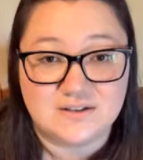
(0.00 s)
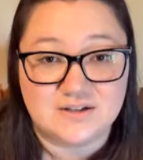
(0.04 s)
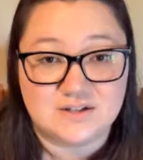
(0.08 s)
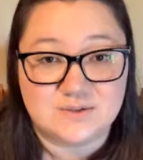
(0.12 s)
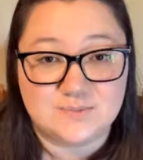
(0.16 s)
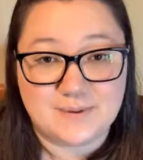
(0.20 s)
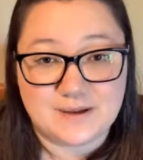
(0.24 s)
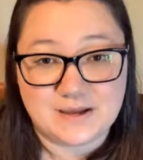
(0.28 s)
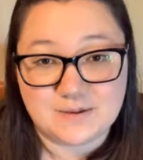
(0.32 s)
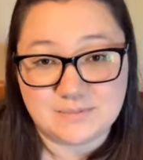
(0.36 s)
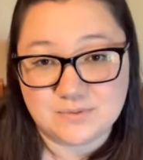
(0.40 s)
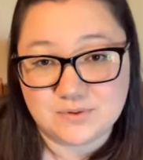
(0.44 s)

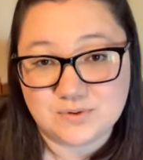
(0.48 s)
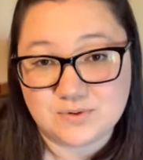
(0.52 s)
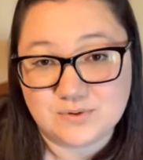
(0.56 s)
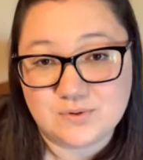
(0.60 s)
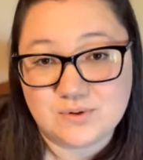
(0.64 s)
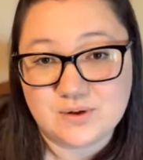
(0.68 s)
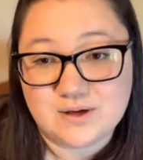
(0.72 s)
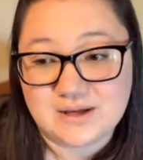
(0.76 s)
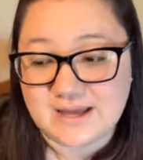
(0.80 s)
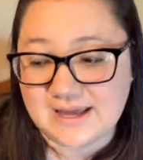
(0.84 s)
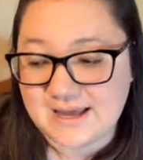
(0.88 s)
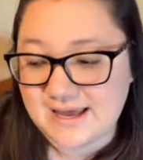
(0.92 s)
there's
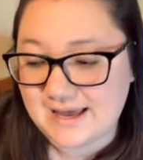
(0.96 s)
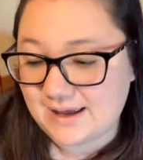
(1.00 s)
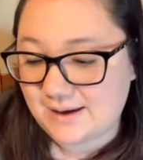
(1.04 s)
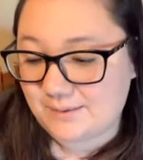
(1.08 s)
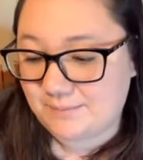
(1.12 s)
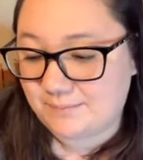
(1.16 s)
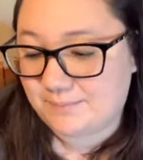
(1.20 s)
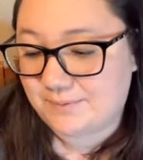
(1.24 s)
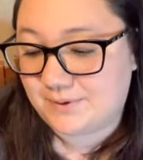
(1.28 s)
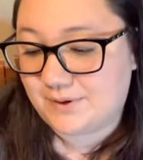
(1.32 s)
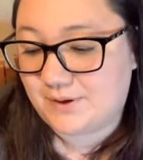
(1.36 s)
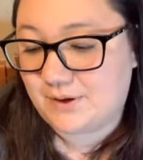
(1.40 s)
bamboo,
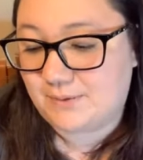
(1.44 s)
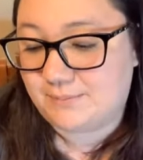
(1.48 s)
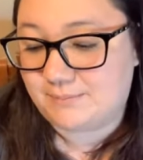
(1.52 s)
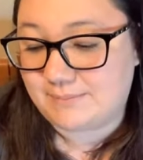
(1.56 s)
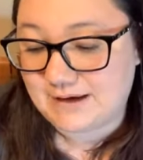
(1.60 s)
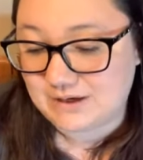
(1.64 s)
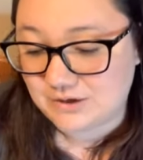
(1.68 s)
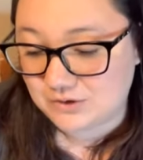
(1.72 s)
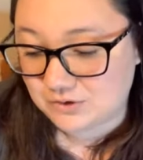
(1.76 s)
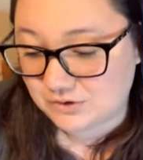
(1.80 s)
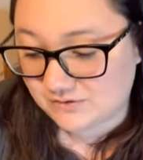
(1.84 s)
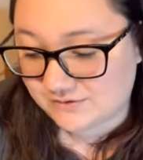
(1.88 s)
hemp,
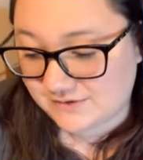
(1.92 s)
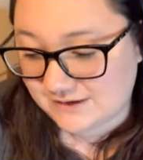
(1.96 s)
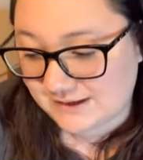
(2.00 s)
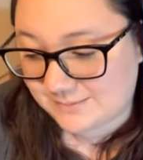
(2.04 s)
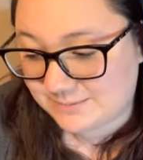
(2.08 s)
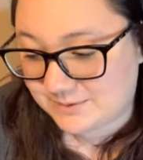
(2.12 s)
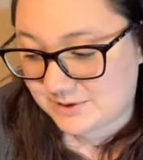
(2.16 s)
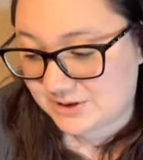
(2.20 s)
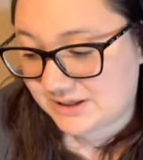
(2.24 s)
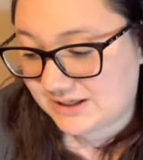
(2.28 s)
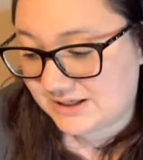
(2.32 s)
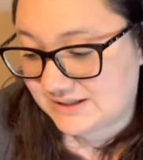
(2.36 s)

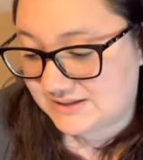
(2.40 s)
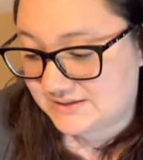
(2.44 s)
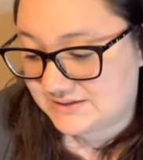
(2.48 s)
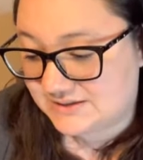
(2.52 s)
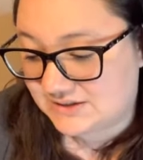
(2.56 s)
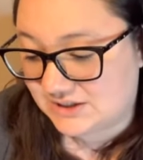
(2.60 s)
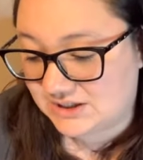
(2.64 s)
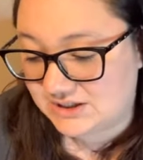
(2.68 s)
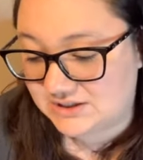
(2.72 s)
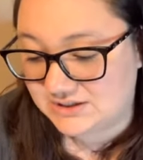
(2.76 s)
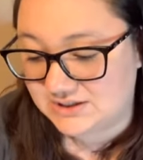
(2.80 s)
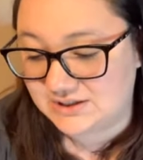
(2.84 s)
microfiber
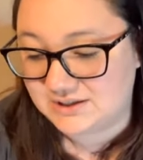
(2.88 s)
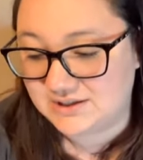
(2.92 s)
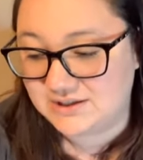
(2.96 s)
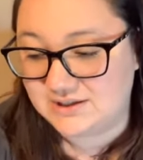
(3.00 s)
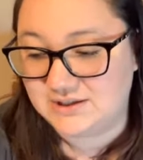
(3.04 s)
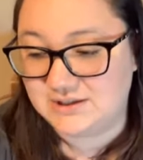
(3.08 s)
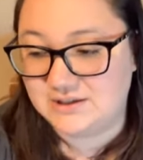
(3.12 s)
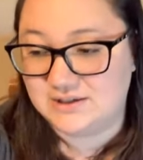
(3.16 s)
insert,